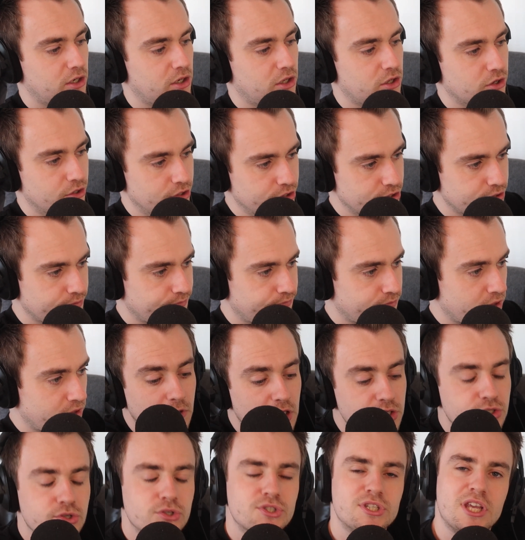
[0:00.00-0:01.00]
Good.
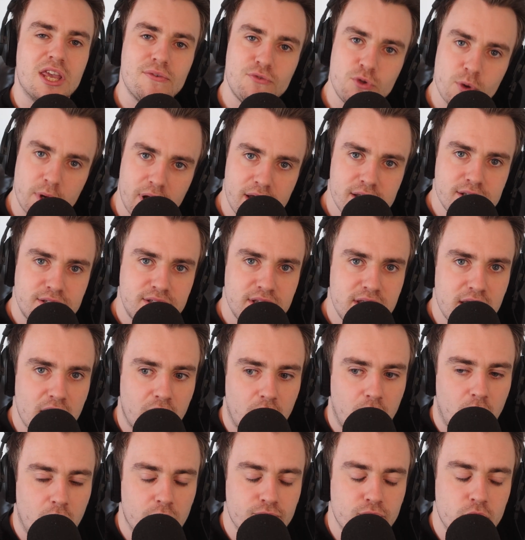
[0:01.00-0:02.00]
So to give you an
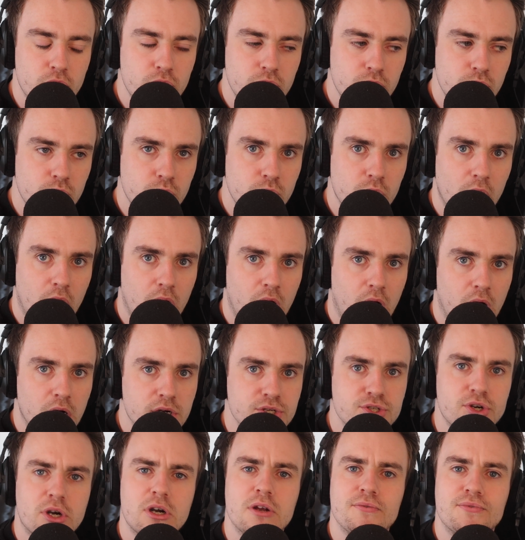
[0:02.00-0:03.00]
idea of who our
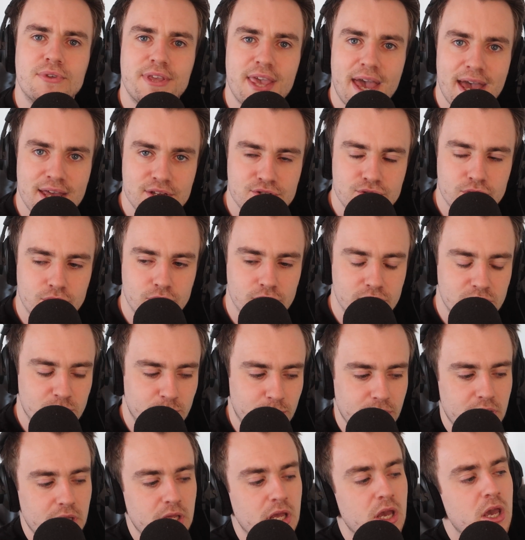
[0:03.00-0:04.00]
sort of guests are going to
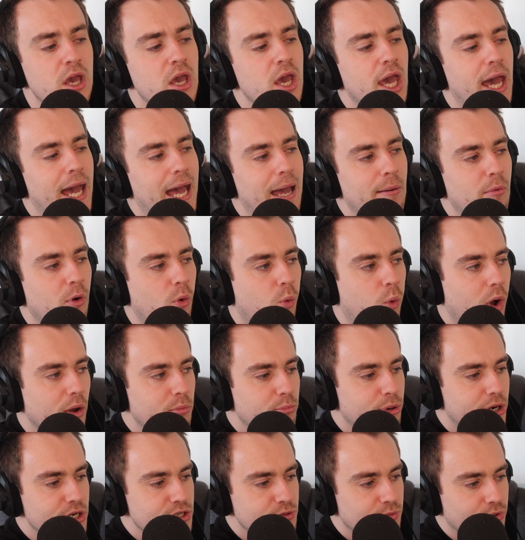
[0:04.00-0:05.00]
be,
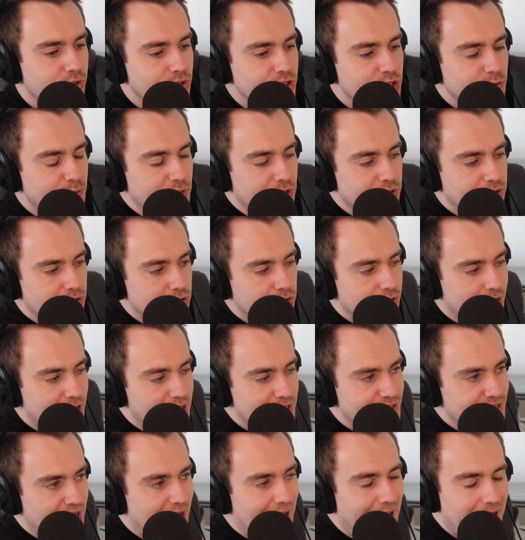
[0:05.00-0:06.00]
one person we're going to speak to
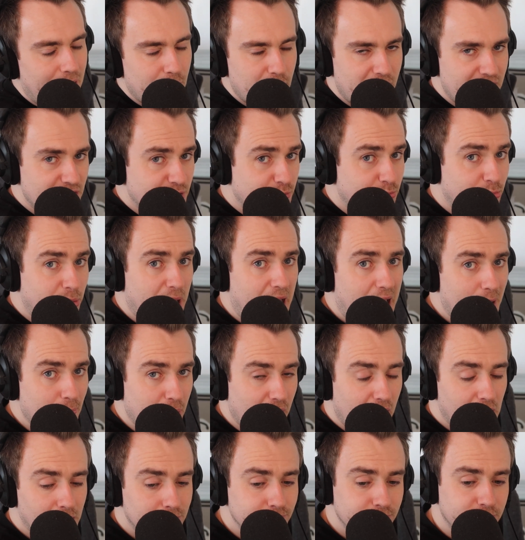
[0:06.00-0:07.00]
is Ahmed
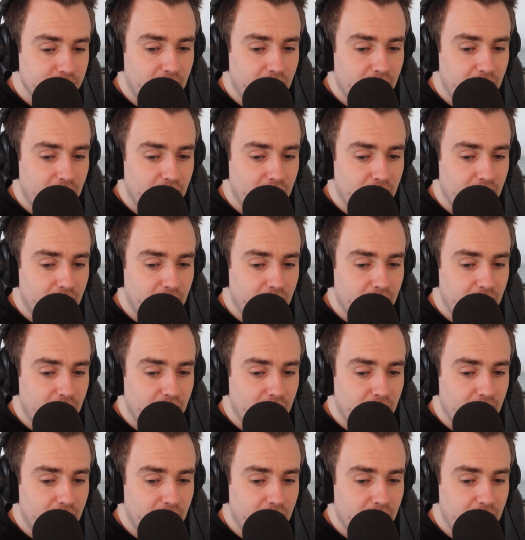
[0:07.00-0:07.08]
Baba.